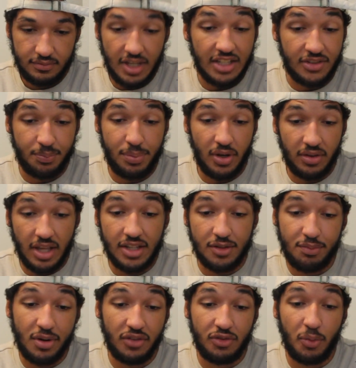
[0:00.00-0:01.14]
That's a that's a
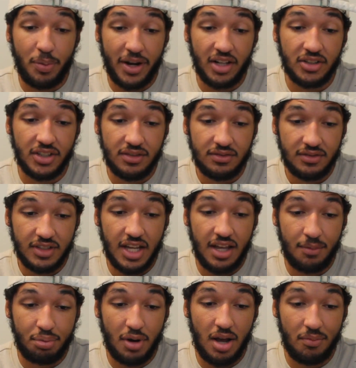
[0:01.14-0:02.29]
beautiful penalty.
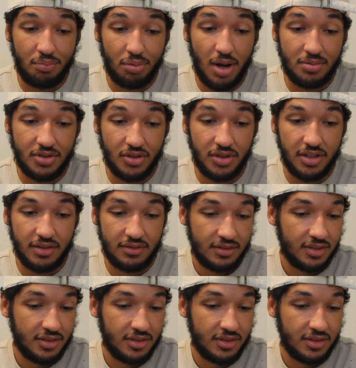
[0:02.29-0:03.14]
Yeah, props to it.